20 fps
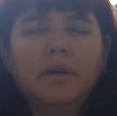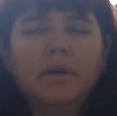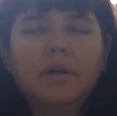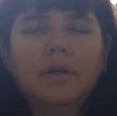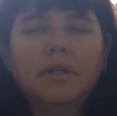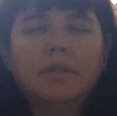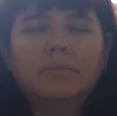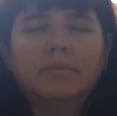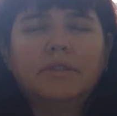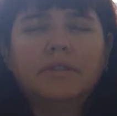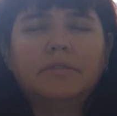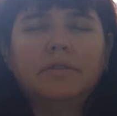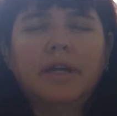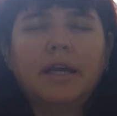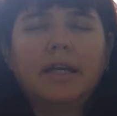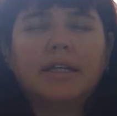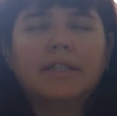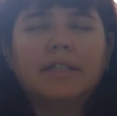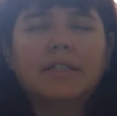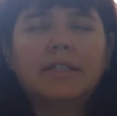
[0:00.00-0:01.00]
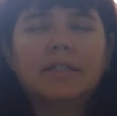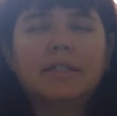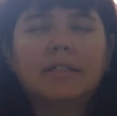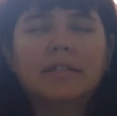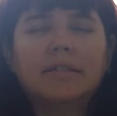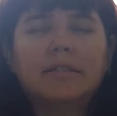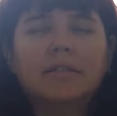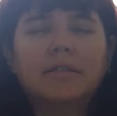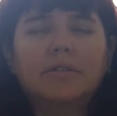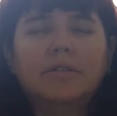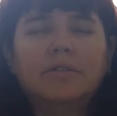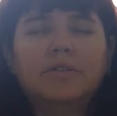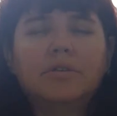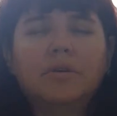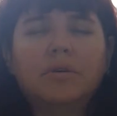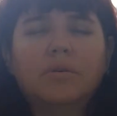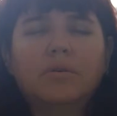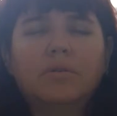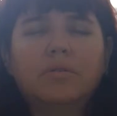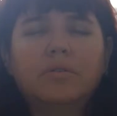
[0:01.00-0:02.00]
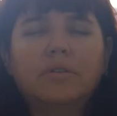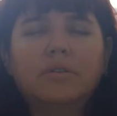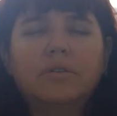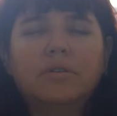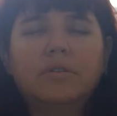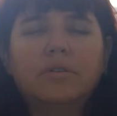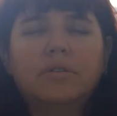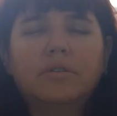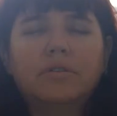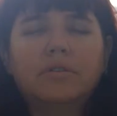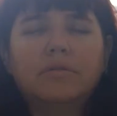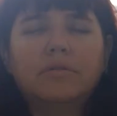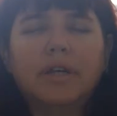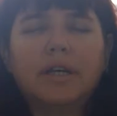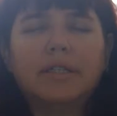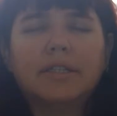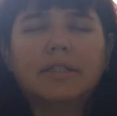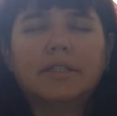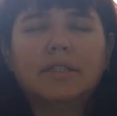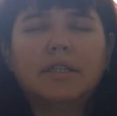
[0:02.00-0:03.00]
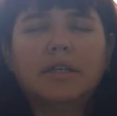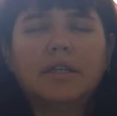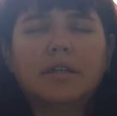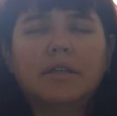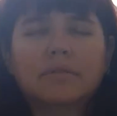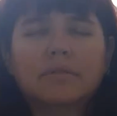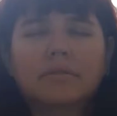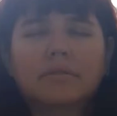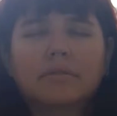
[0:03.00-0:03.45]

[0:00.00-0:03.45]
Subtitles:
The arms rest. The shoulders rest.